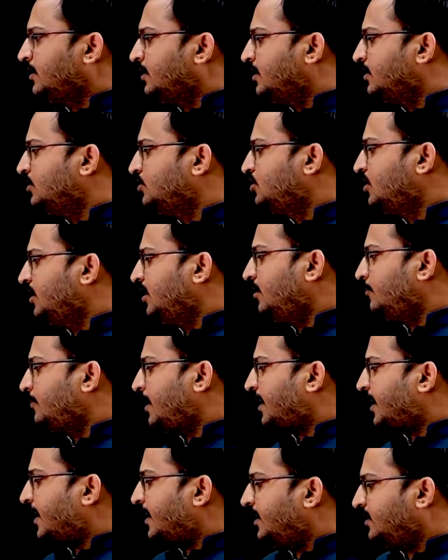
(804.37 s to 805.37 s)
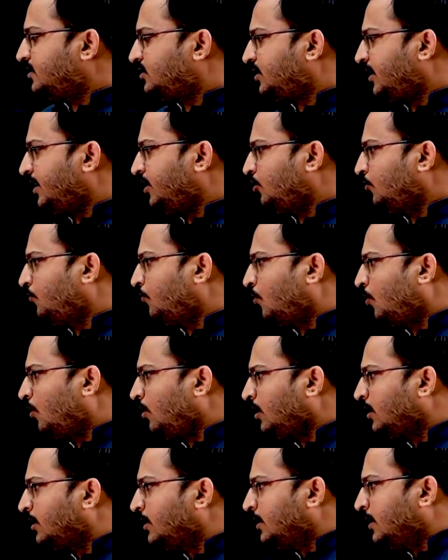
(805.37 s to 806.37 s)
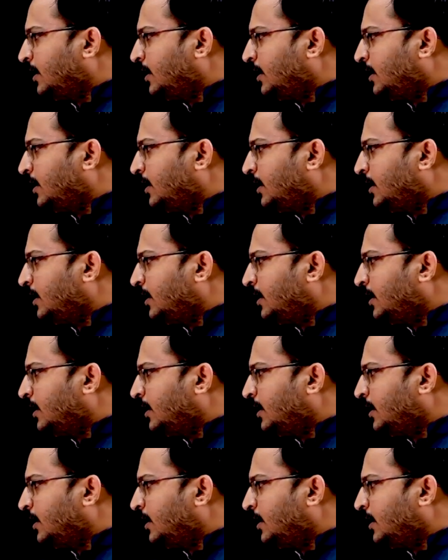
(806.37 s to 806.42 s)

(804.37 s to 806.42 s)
engineering mechanics 3 to 4,